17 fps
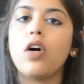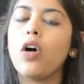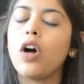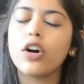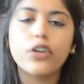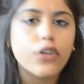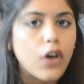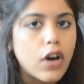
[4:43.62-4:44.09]

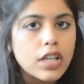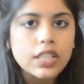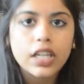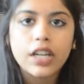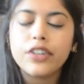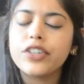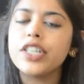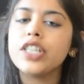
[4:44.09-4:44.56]
across
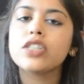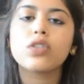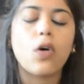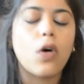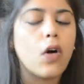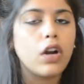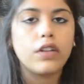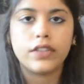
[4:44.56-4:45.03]
countries
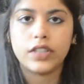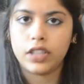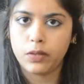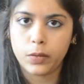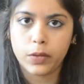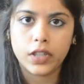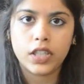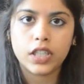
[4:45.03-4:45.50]
all over
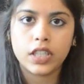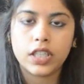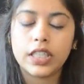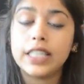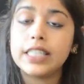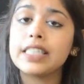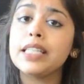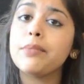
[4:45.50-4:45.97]
the world.
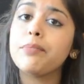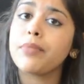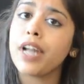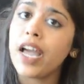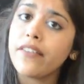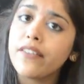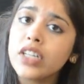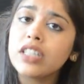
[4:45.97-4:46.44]
Say
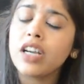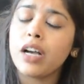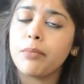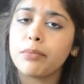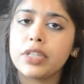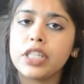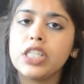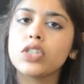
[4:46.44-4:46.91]
private
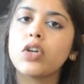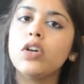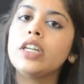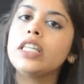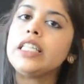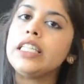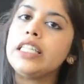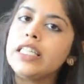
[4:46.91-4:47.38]
companies
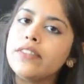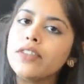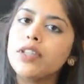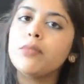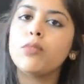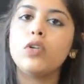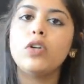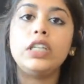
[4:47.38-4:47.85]
got
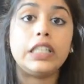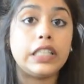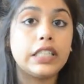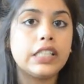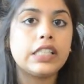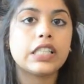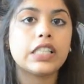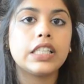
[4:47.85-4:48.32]
even more
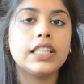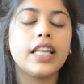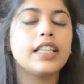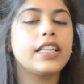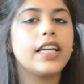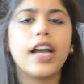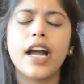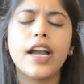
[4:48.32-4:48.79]
leniency
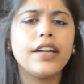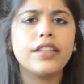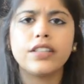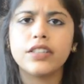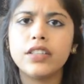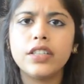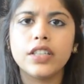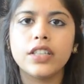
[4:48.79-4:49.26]
than they
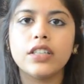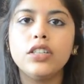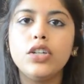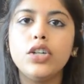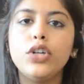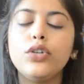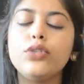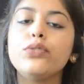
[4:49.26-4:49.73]
had earlier
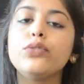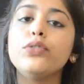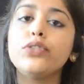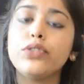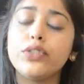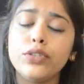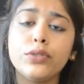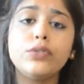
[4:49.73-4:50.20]
to
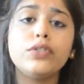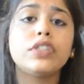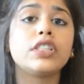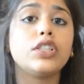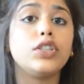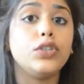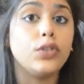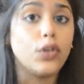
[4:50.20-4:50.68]

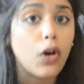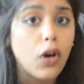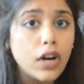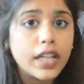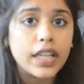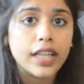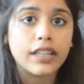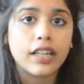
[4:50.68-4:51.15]
use
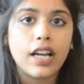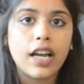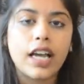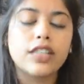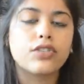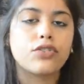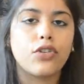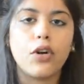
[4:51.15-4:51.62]
your data
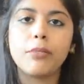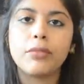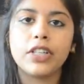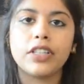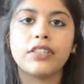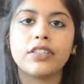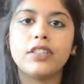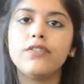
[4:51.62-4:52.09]
as raw
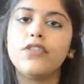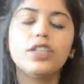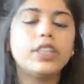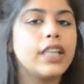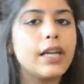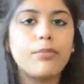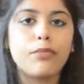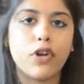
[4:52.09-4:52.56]
material
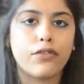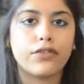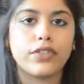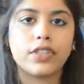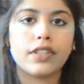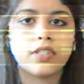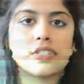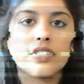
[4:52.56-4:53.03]
for their
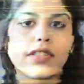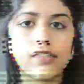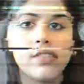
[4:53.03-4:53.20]
profits.